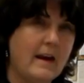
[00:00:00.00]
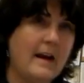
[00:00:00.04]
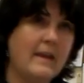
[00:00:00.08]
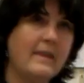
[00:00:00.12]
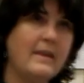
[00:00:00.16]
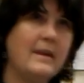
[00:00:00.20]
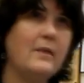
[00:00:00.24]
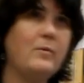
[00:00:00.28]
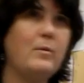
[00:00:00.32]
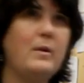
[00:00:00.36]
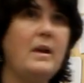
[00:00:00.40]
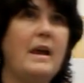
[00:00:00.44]
I
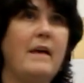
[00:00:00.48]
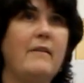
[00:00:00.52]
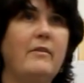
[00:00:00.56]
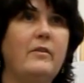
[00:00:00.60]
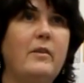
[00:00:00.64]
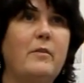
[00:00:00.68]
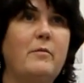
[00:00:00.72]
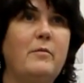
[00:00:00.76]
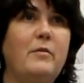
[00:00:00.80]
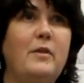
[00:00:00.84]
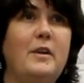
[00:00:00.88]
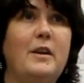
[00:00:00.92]
think we have
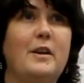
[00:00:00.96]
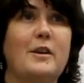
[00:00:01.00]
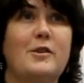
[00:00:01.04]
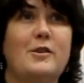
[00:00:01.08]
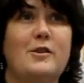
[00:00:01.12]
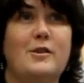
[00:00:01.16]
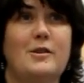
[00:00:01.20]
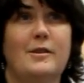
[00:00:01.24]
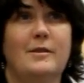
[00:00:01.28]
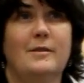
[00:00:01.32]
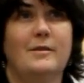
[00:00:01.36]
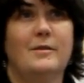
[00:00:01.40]
some
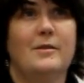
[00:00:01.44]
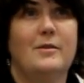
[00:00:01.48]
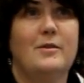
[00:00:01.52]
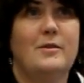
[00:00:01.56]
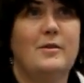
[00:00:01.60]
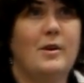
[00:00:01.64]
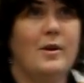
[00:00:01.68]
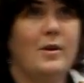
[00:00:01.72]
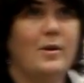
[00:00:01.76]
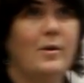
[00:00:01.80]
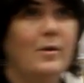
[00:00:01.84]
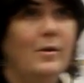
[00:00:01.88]
finished,
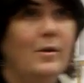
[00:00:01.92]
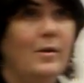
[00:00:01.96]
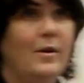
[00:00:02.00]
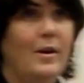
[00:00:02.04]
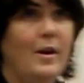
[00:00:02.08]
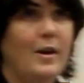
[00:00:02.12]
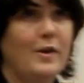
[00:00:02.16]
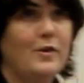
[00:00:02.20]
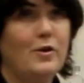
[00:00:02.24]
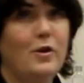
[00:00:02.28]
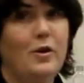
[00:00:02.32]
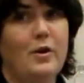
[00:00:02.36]
so
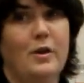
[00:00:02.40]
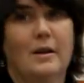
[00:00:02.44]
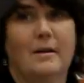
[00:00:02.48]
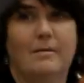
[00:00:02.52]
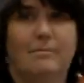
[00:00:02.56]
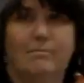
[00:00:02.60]
I'll show you.